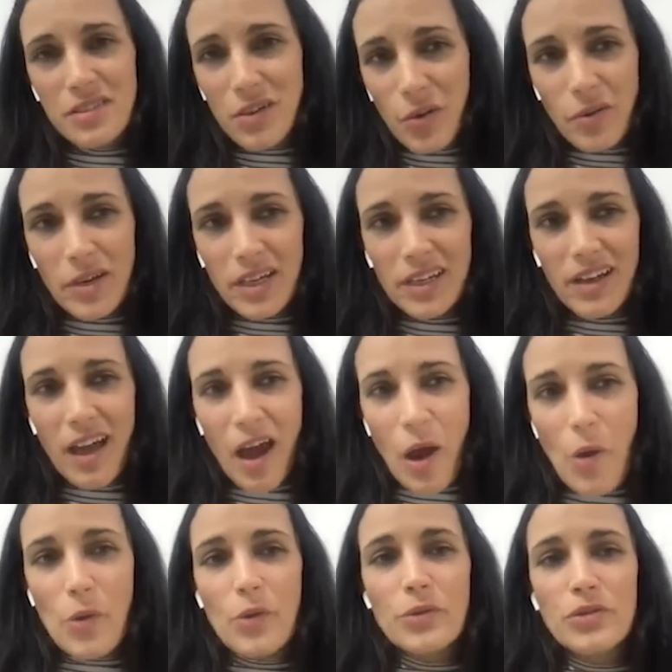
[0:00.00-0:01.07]
story.
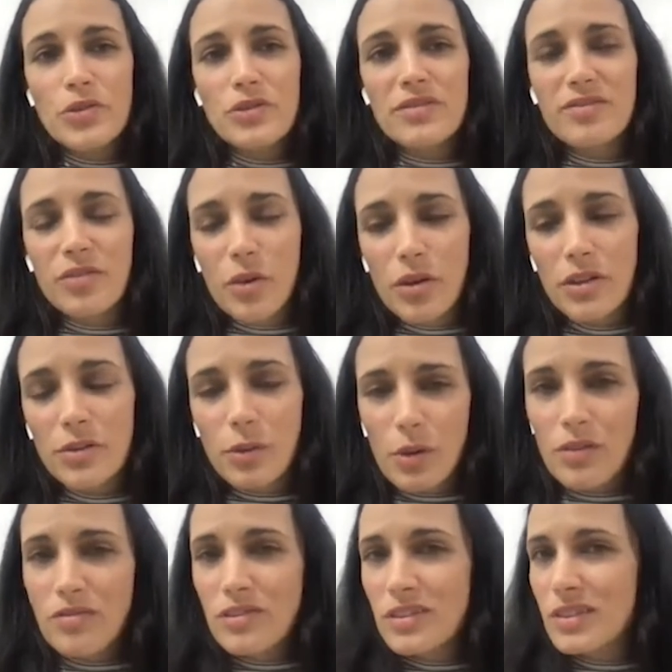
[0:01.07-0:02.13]
How could you avoid
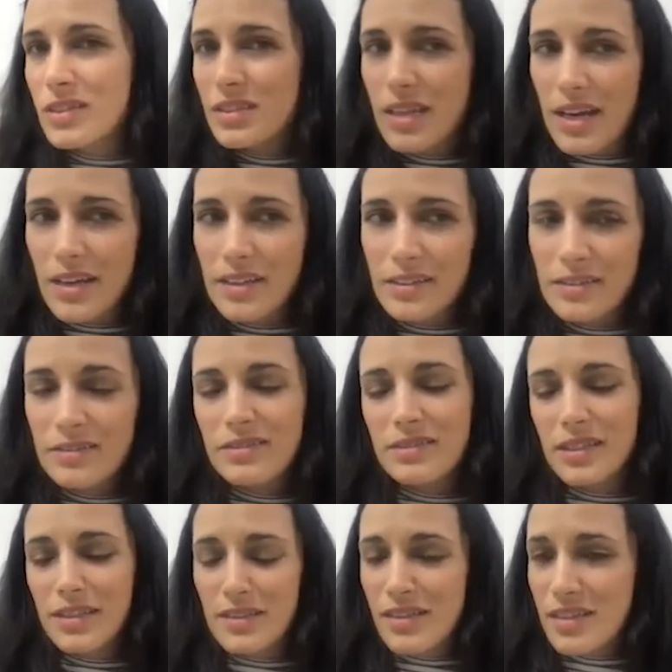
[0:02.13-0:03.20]
over design
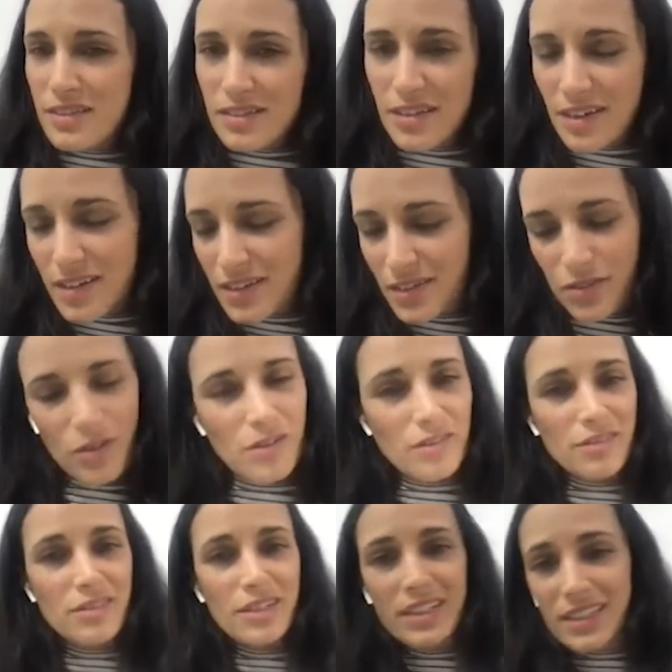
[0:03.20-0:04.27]
in this case
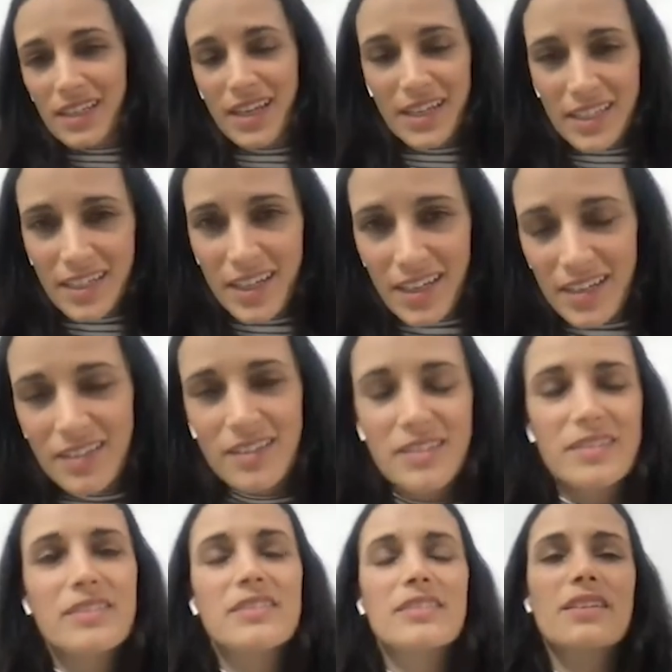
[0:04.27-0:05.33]
or in any
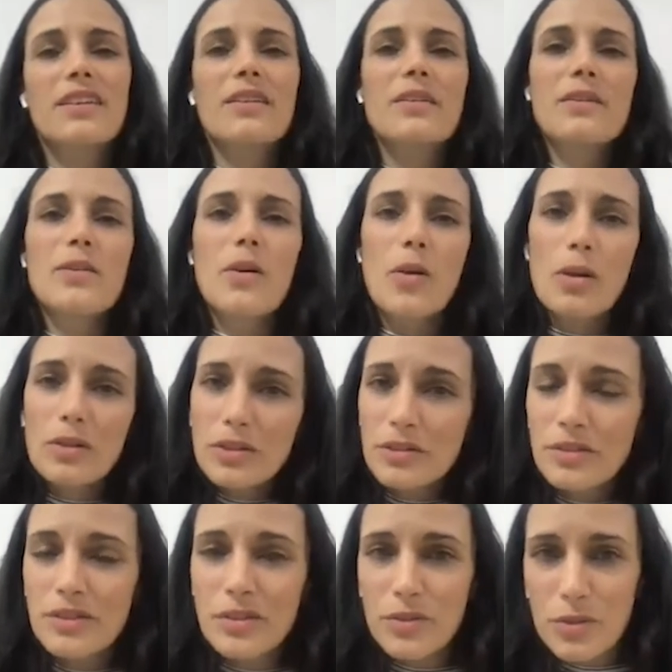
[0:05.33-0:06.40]
case? All
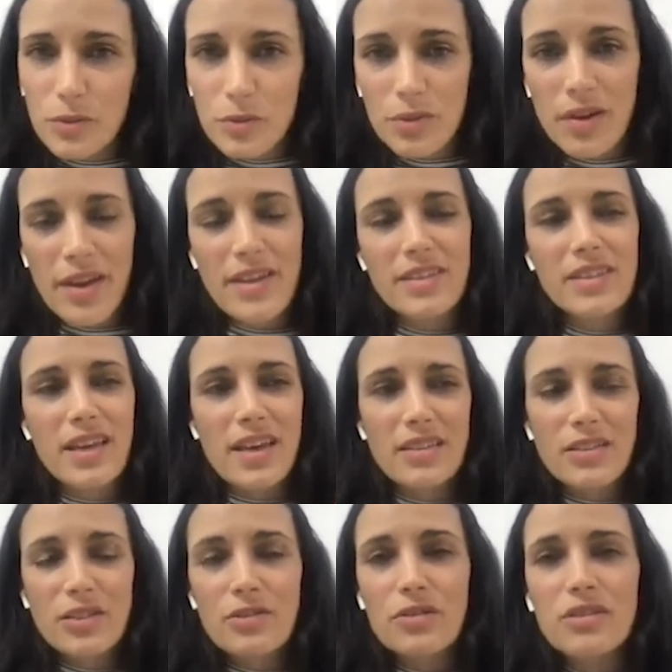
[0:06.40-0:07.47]
you need to do is
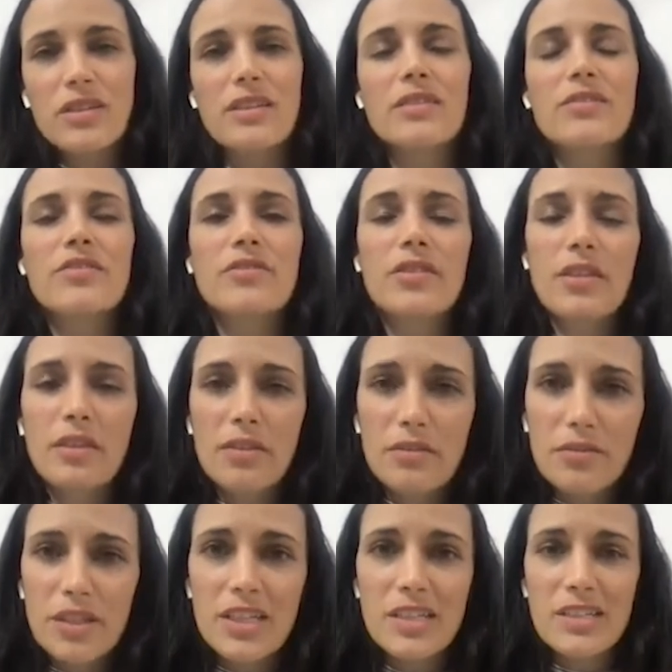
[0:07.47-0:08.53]
ask yourself
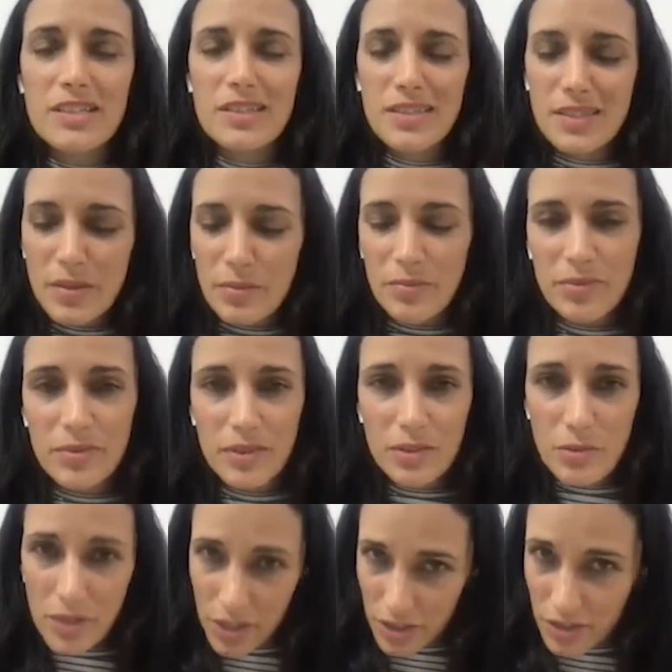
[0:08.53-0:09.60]
3 simple
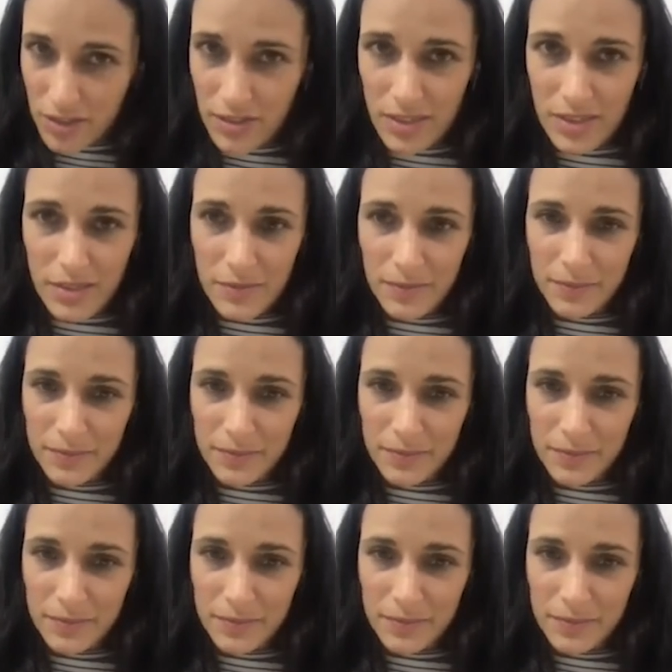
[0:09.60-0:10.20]
questions.